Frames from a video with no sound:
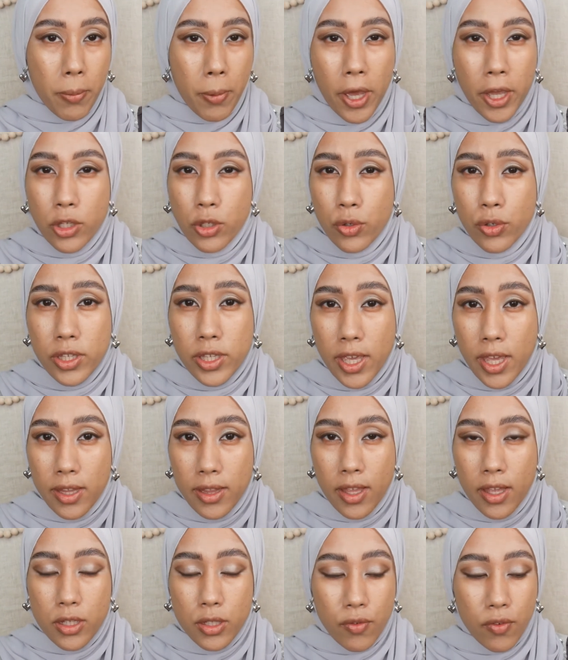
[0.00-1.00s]
but I don't
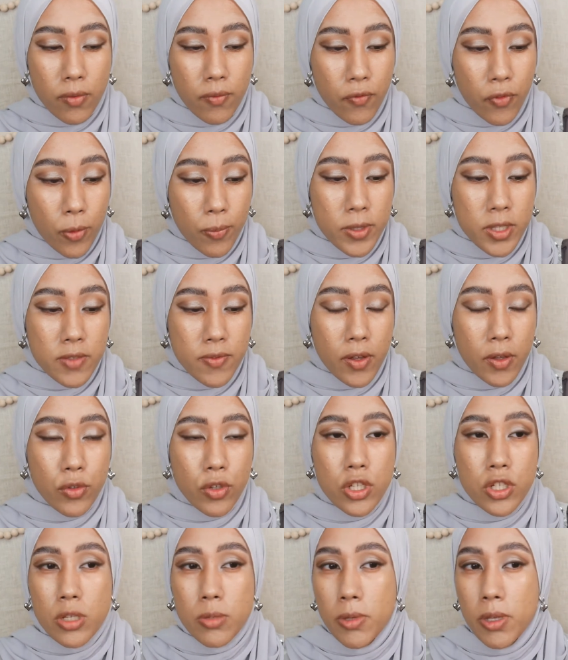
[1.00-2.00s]
get that from this
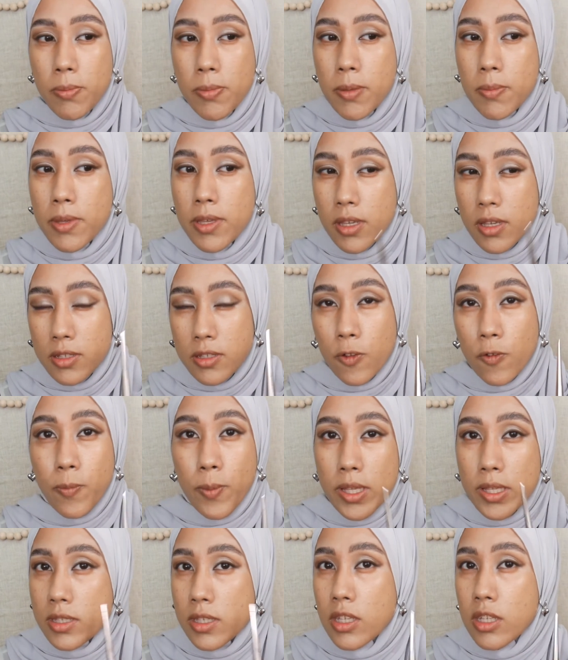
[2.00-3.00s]
foundation. Maybe because of
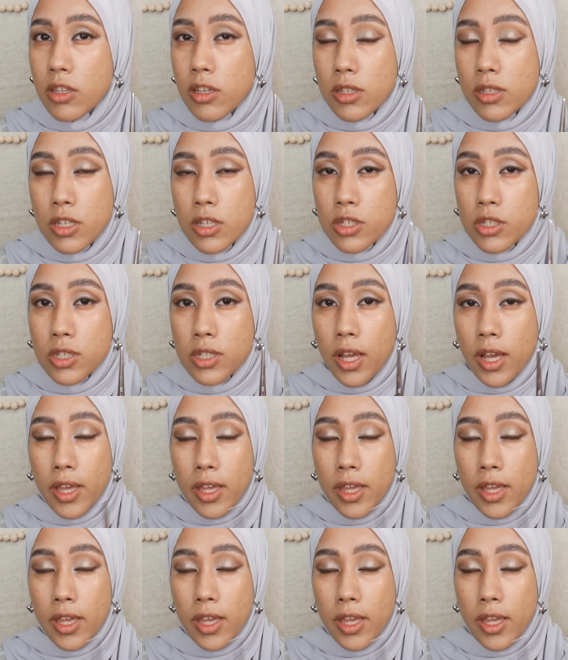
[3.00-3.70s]
my skin condition.